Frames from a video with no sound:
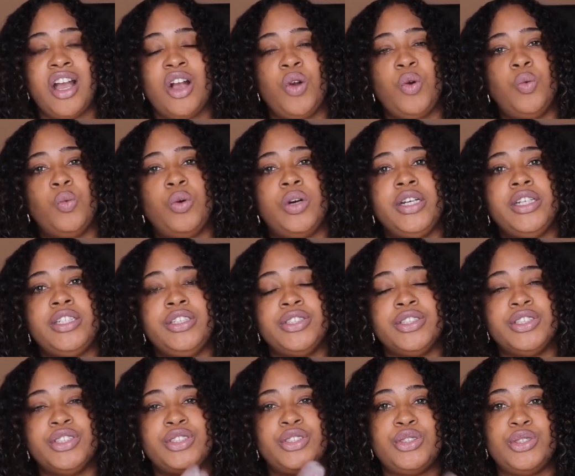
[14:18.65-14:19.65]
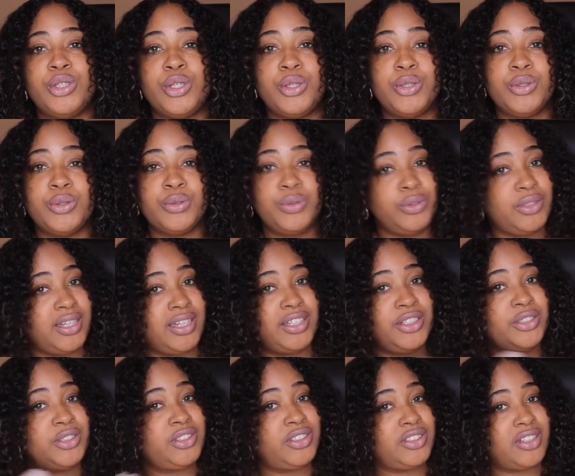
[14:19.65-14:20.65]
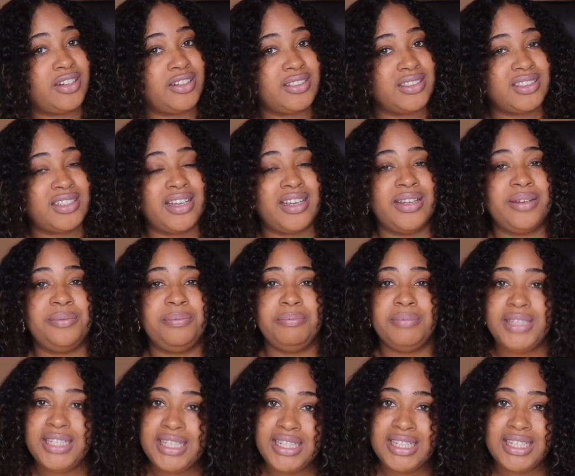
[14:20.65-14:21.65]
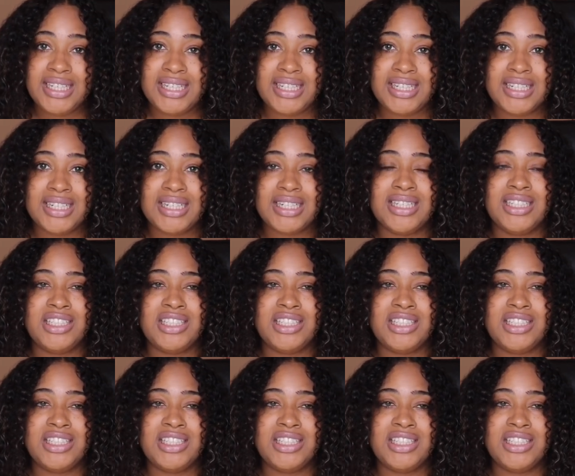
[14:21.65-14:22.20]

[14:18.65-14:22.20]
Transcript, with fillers: what your stone and your star sign mean.